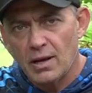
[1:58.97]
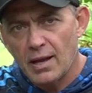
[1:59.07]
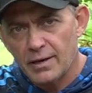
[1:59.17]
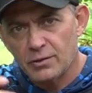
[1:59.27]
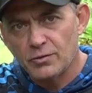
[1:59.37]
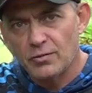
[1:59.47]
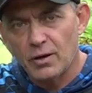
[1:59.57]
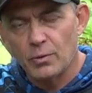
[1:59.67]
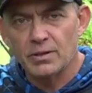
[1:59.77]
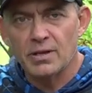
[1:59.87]
like to
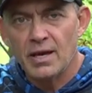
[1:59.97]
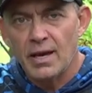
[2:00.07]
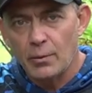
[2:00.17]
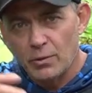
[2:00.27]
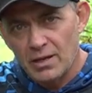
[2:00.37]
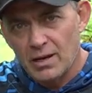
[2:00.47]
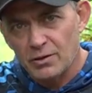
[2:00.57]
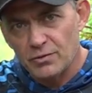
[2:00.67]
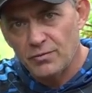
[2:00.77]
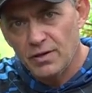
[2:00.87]
frequent and where they
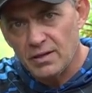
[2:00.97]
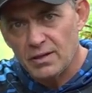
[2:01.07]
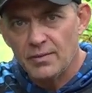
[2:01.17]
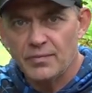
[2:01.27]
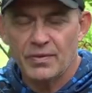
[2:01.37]
like to feed.